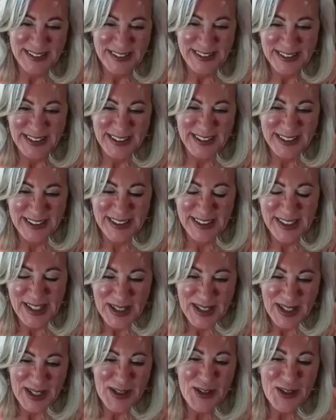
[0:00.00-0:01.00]

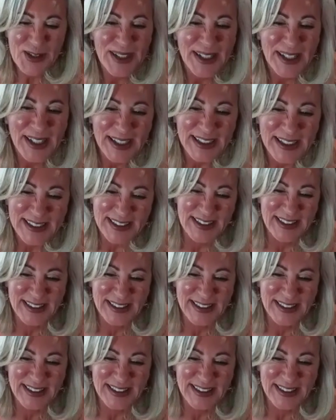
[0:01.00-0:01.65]
I try.